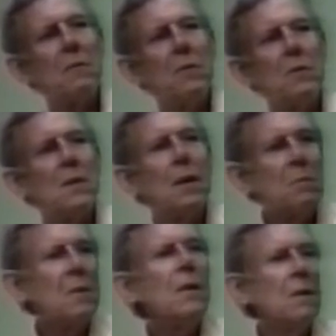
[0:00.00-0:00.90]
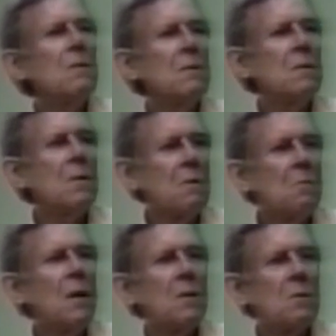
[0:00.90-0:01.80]
a few steps, and there's the
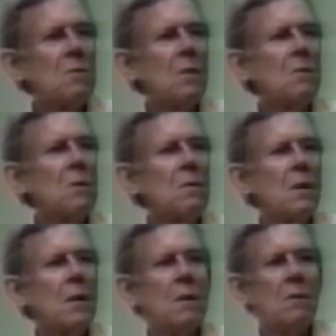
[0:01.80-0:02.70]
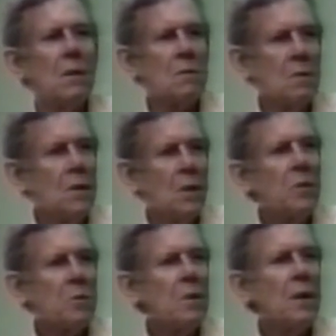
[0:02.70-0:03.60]
rock structure there, the
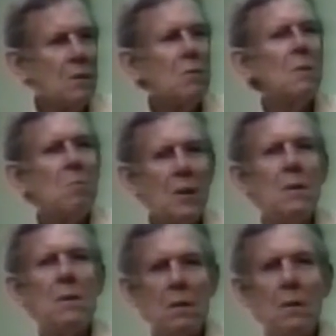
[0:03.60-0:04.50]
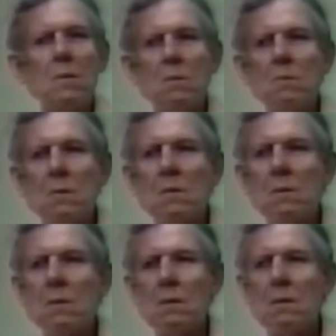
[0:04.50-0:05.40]
300 million years
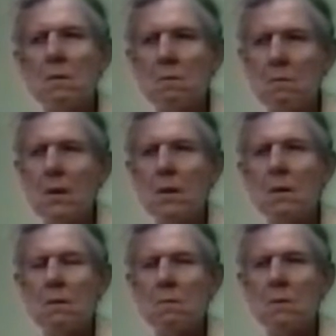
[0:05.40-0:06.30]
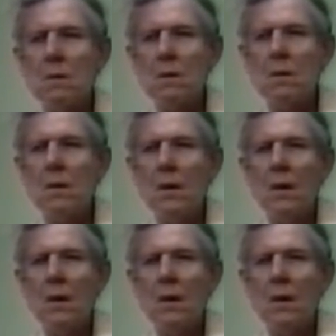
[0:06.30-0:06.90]
there. The